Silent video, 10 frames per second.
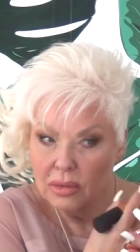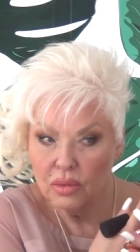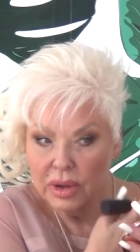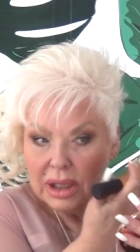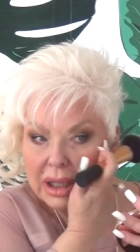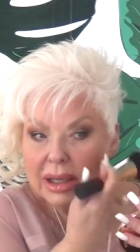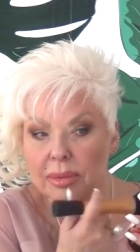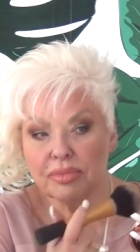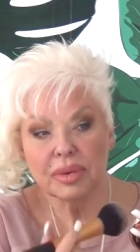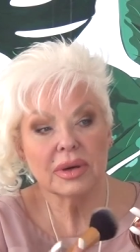
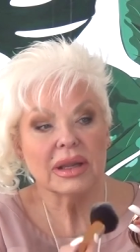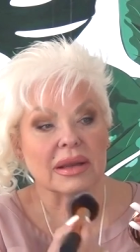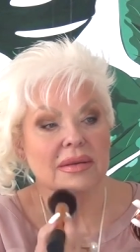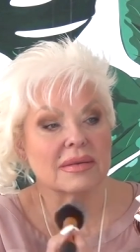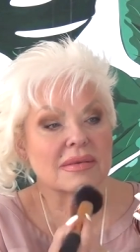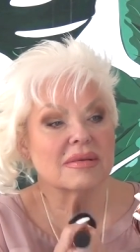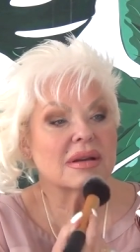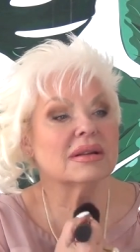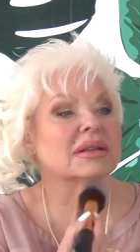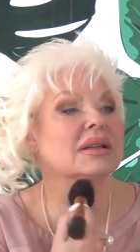really pretty
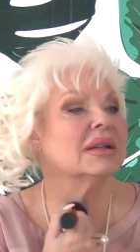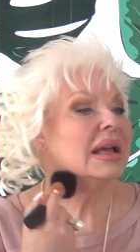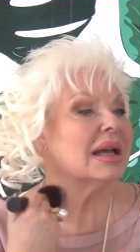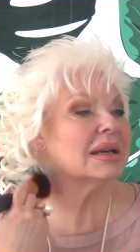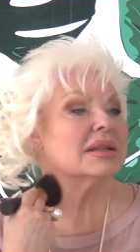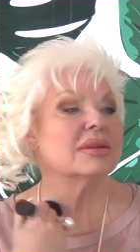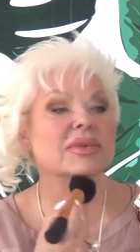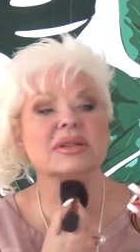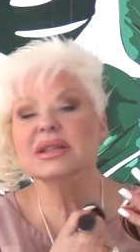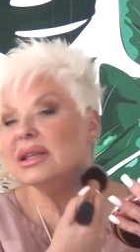a little additive.
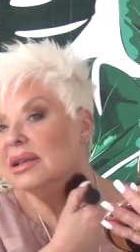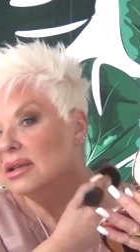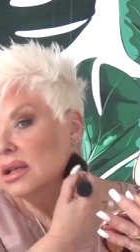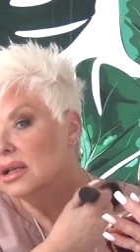And see,